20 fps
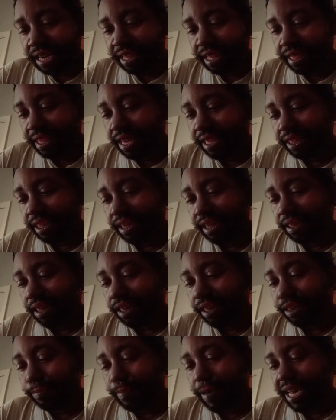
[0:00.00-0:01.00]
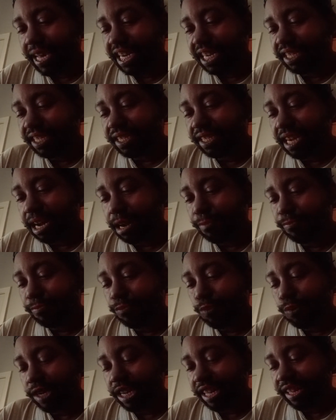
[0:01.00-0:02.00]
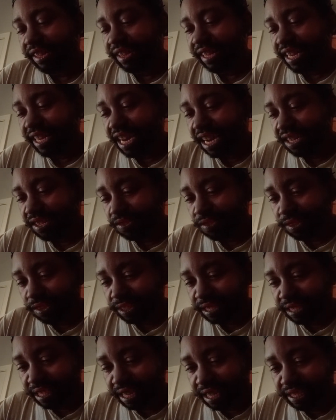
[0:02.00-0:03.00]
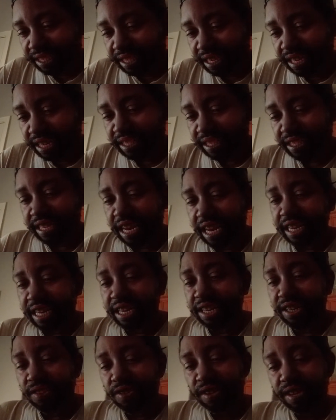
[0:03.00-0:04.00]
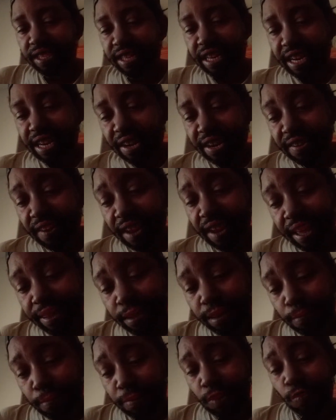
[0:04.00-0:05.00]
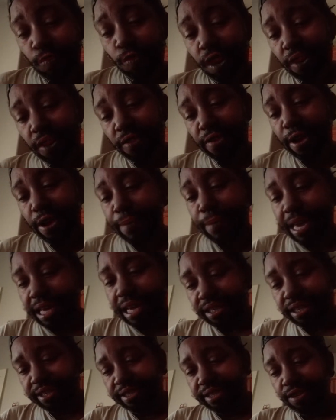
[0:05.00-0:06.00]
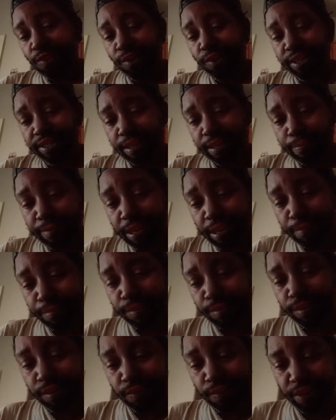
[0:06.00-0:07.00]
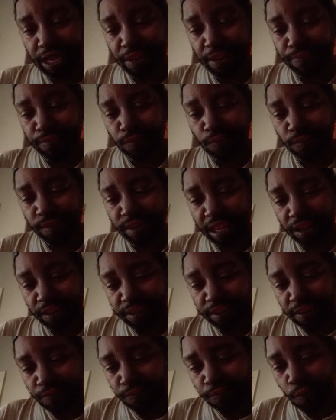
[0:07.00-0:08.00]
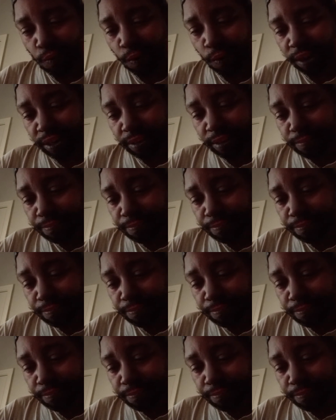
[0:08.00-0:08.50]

This is a Spanish top 40 CHR station, signing on the air as WRMX on September 30th, 2004.